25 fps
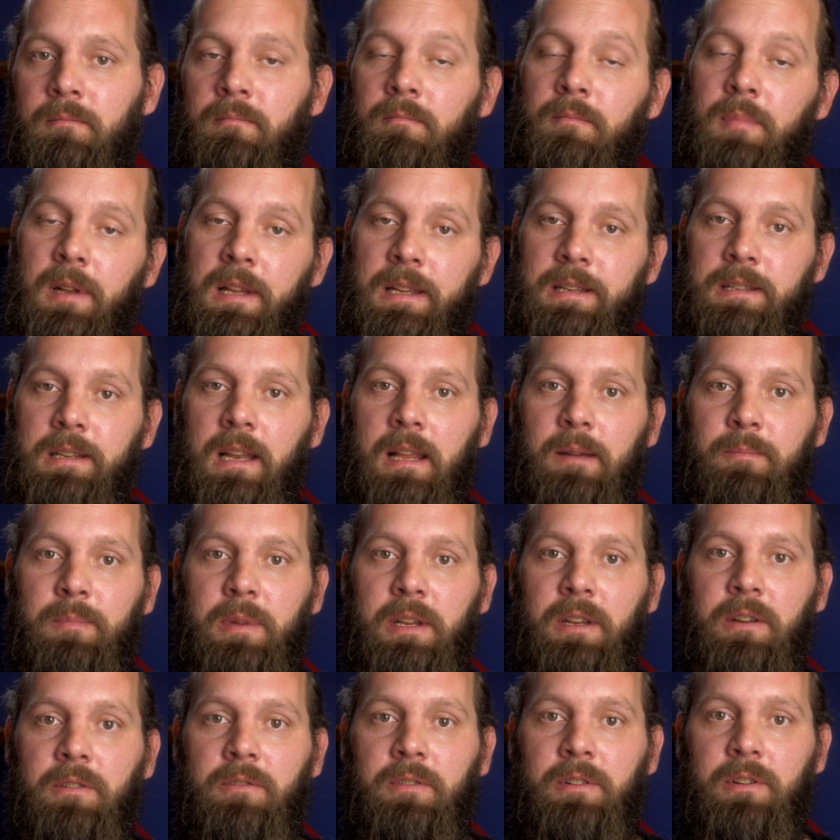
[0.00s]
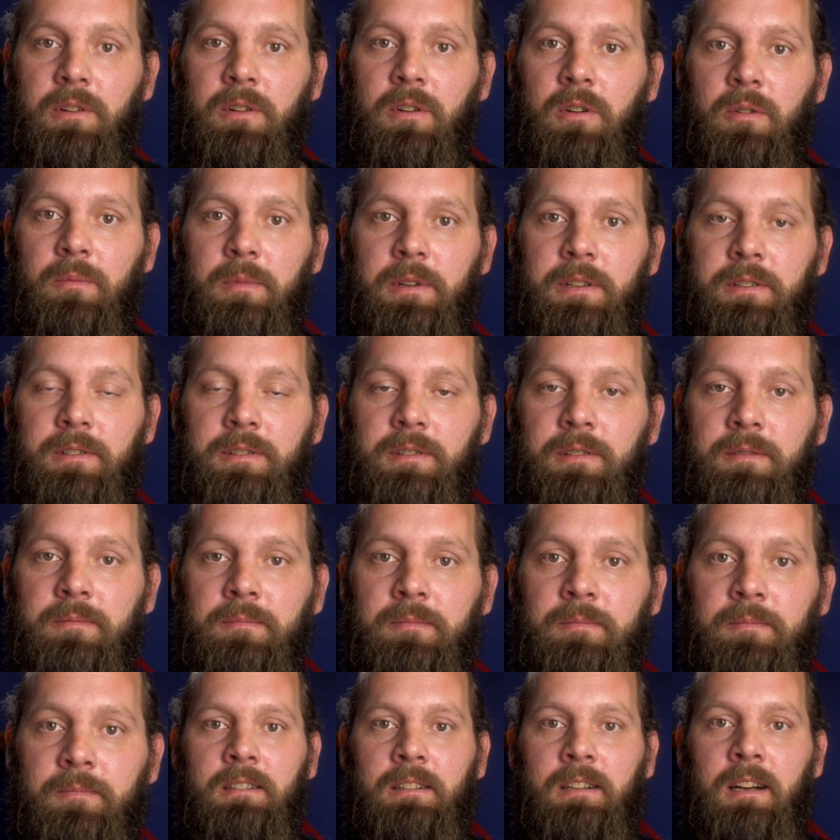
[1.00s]
Please let me know in the comments.
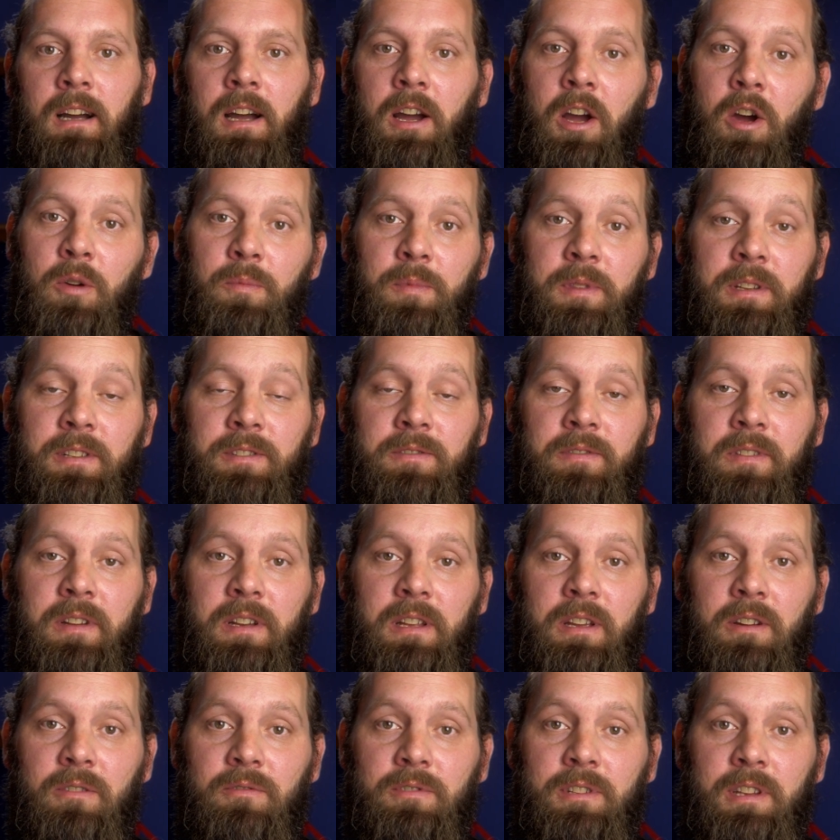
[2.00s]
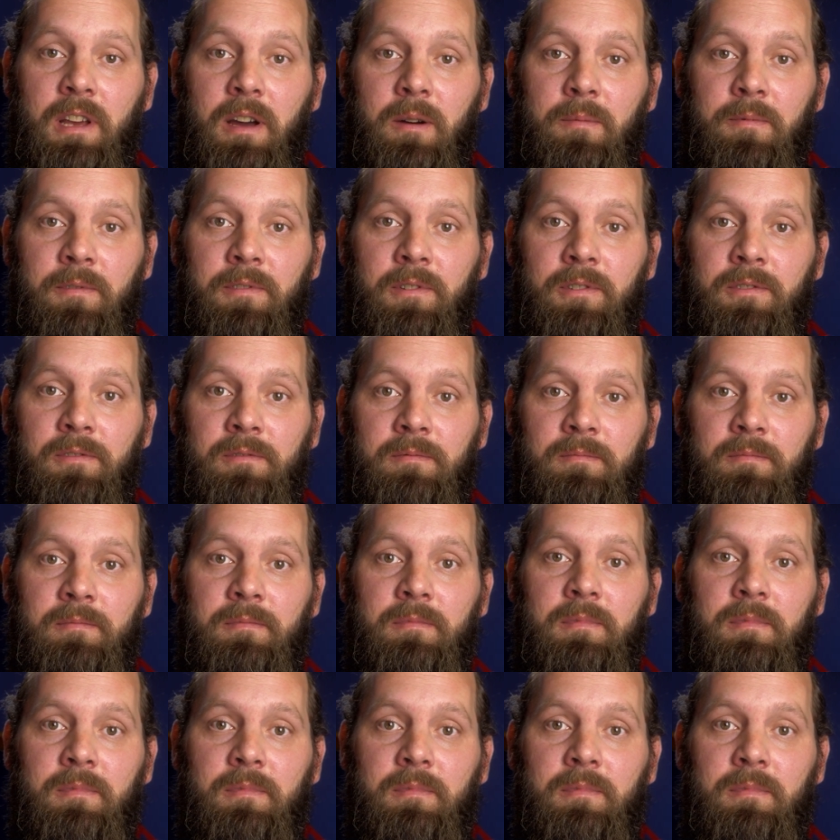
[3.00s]
I hope this video was helpful.